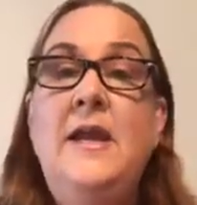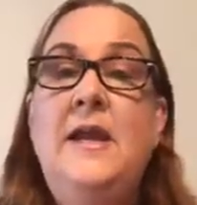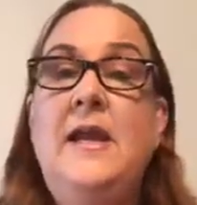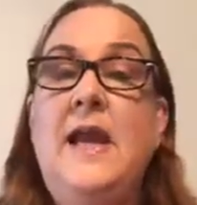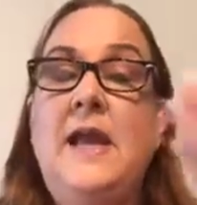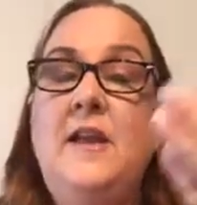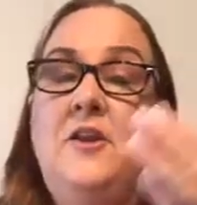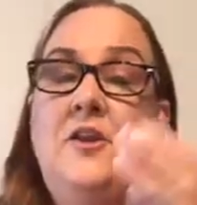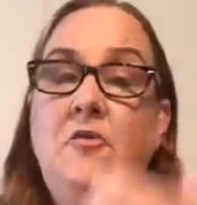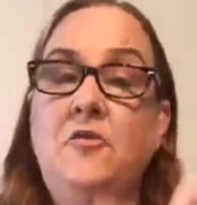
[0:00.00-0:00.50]

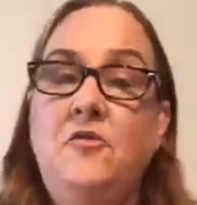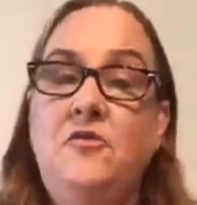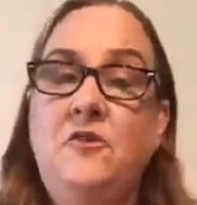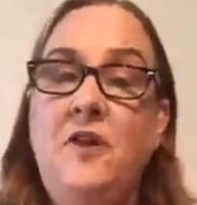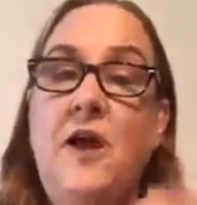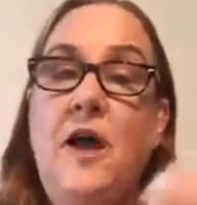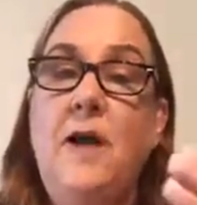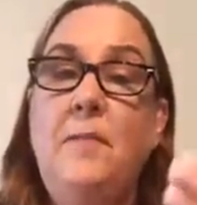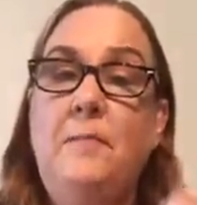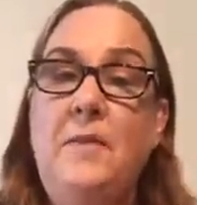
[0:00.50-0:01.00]
Can you
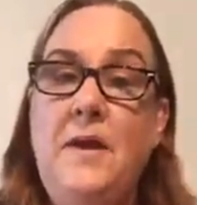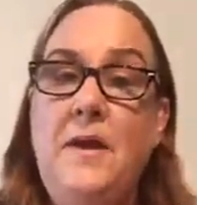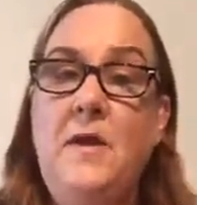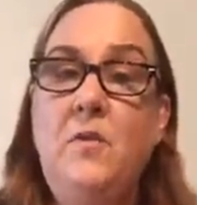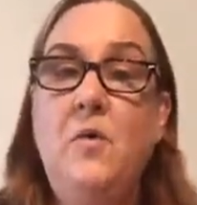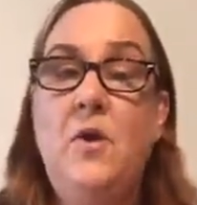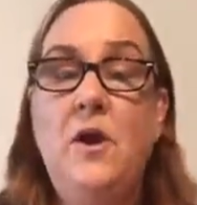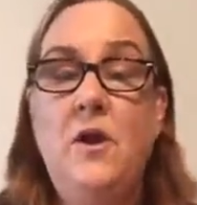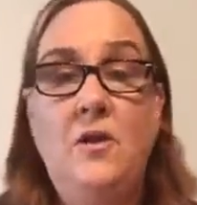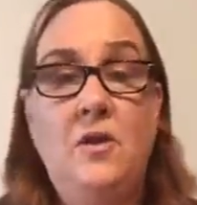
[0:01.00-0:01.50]
stop
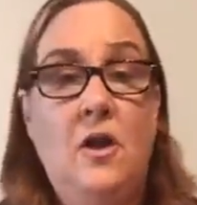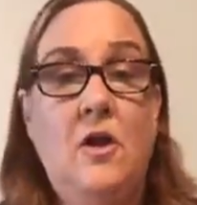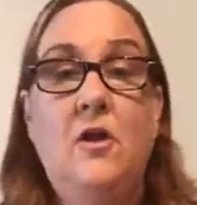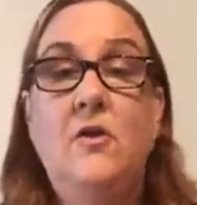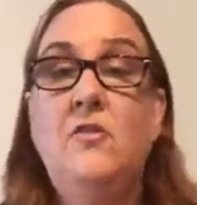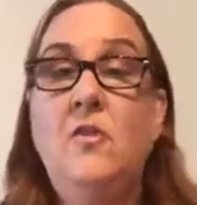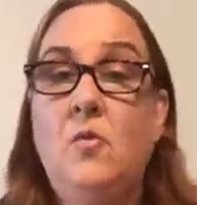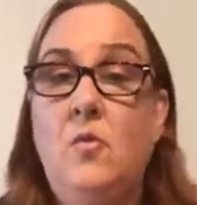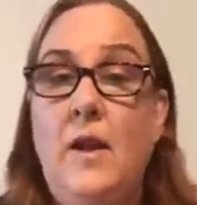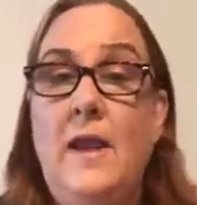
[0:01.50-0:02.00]
anywhere
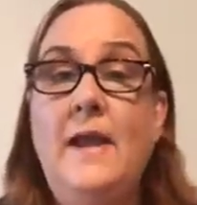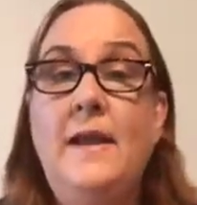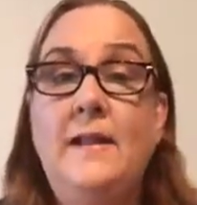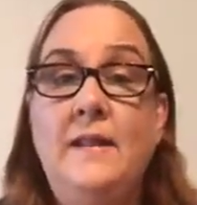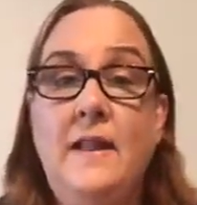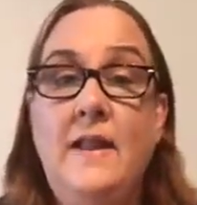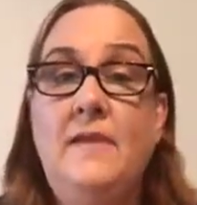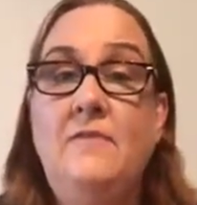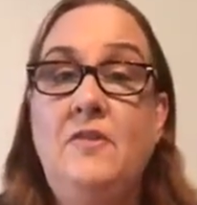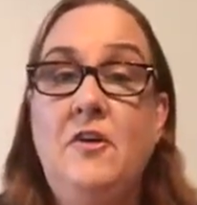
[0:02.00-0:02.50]
along the way
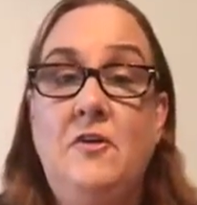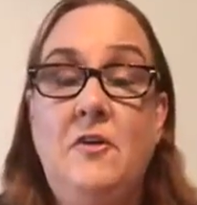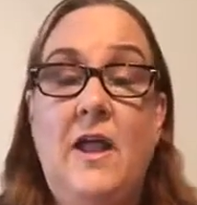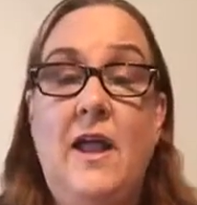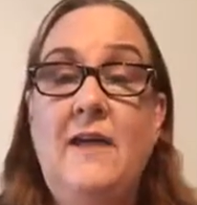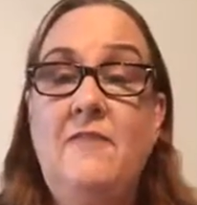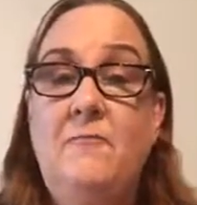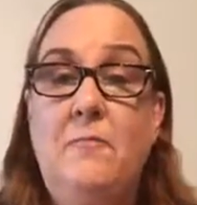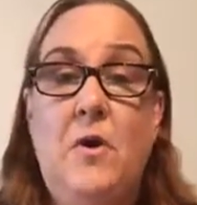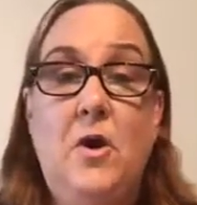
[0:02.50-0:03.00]
and live your
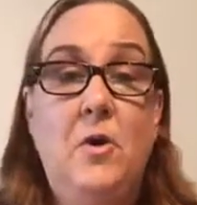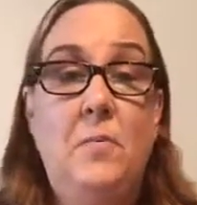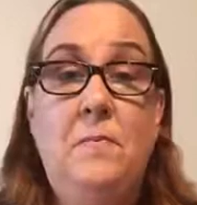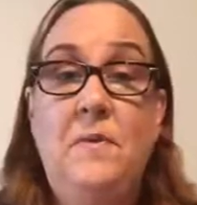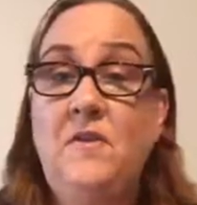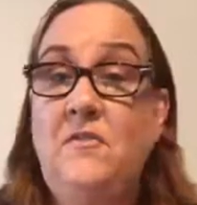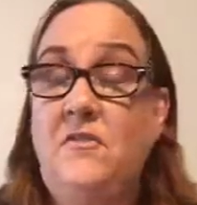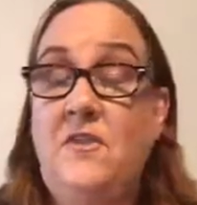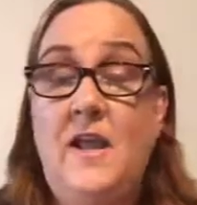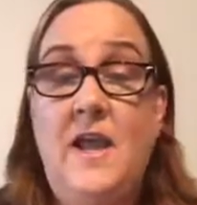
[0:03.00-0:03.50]
life
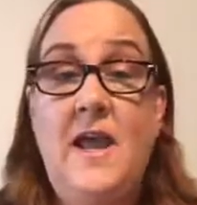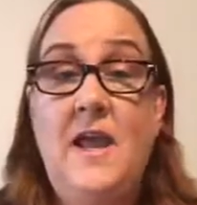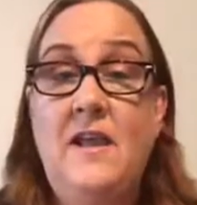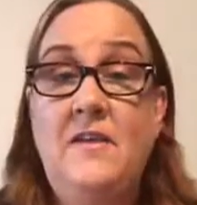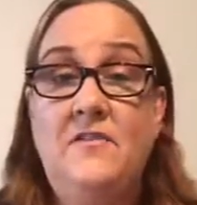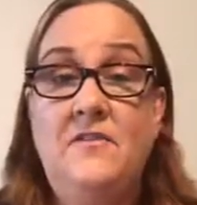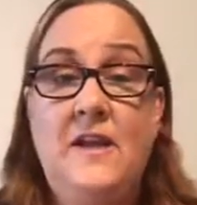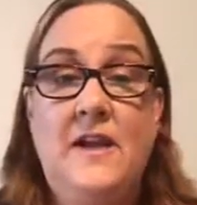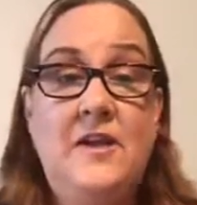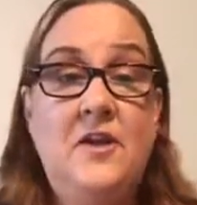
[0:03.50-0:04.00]
purpose?
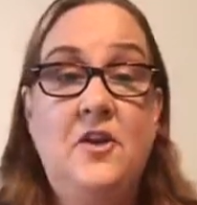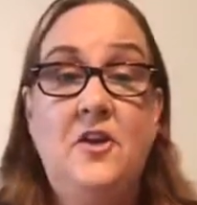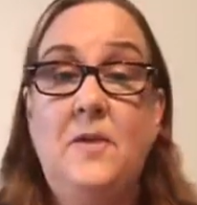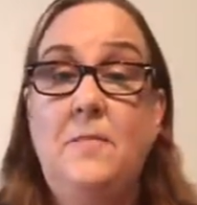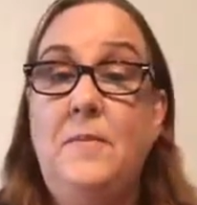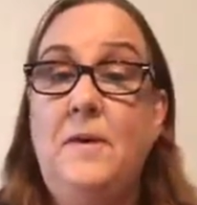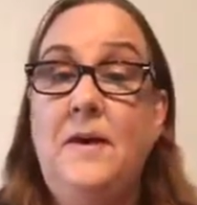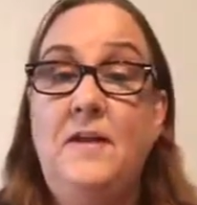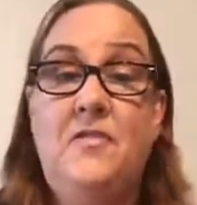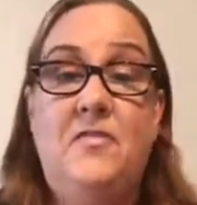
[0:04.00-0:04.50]
Yes, I could
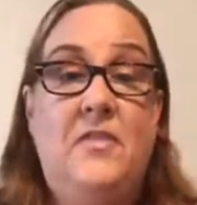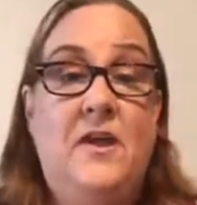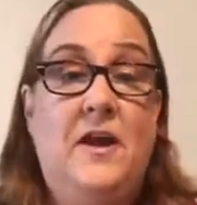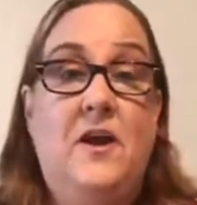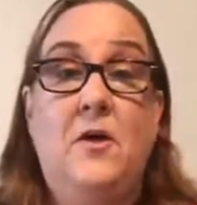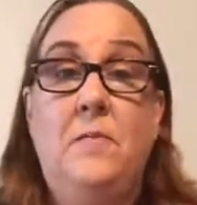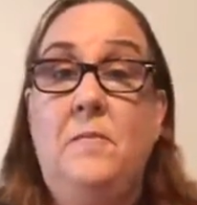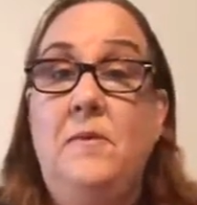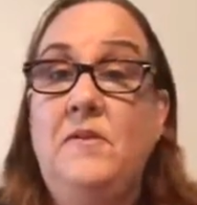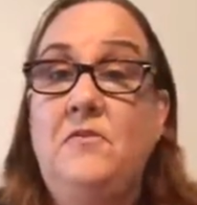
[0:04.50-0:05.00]
have been a
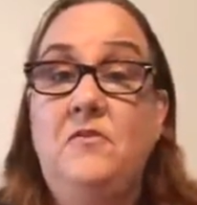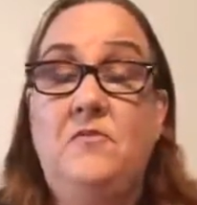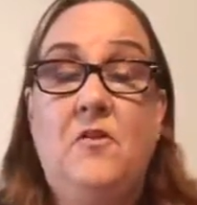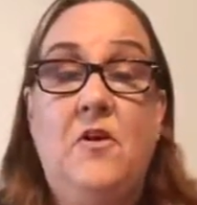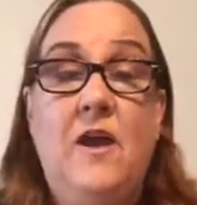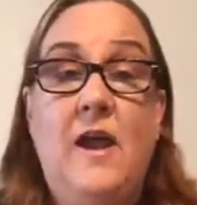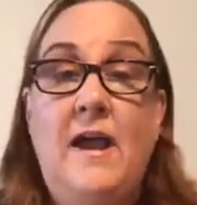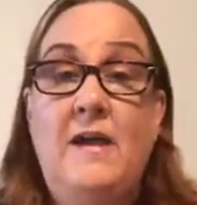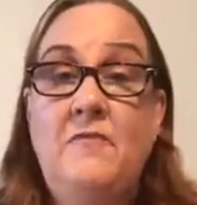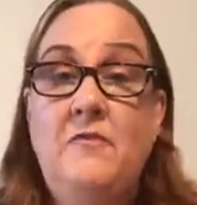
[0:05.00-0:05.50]
therapist
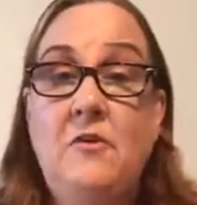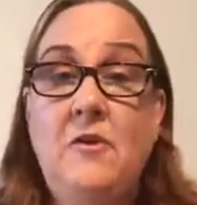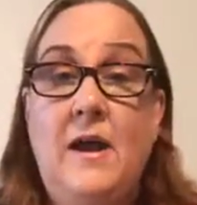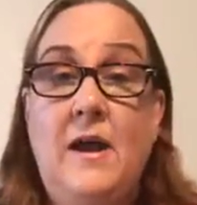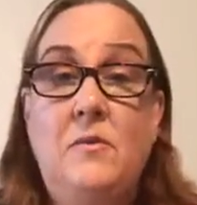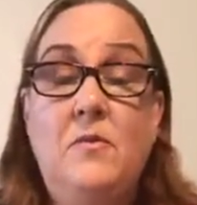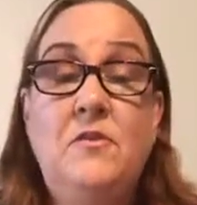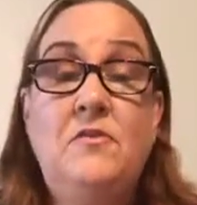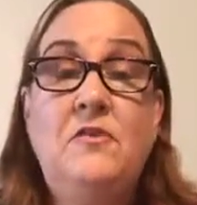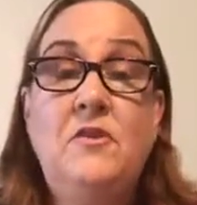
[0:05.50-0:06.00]
forever.
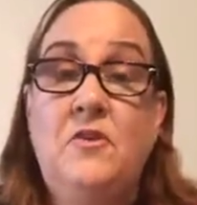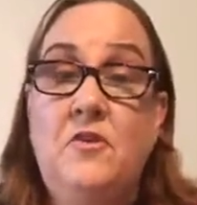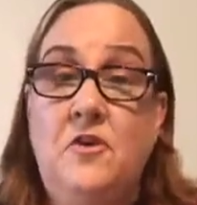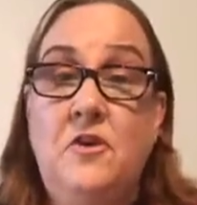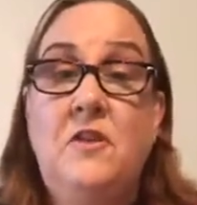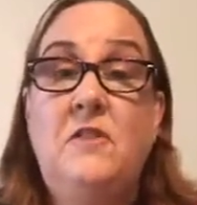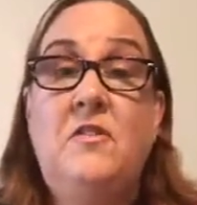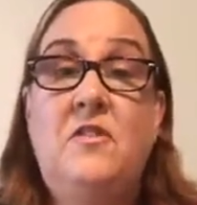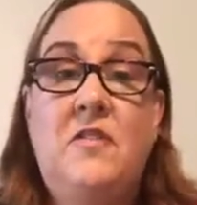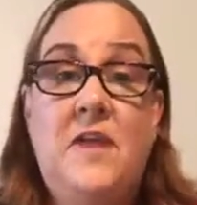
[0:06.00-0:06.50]
I was a
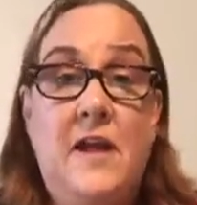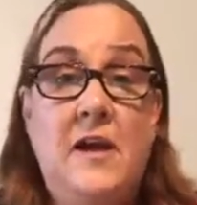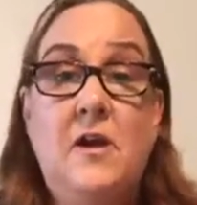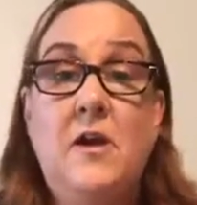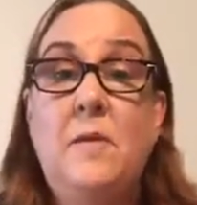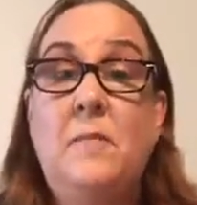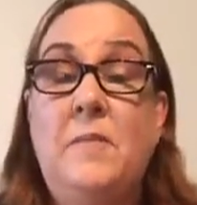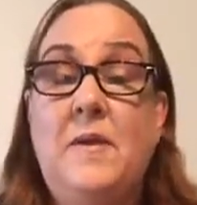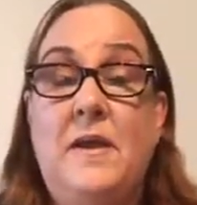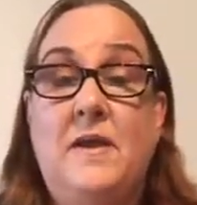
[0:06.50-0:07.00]
good
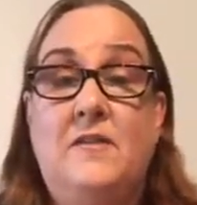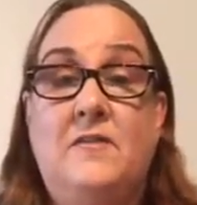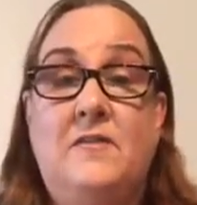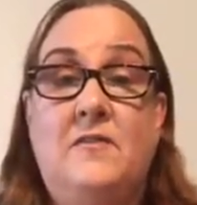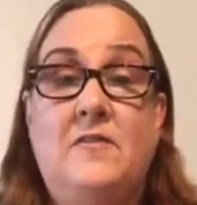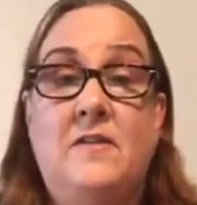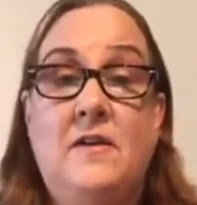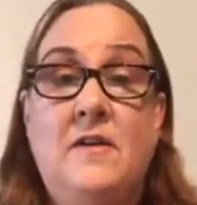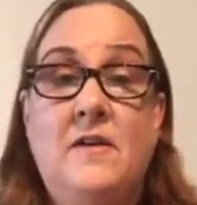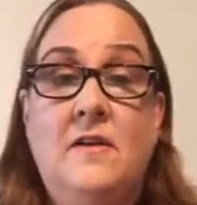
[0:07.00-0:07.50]
therapist.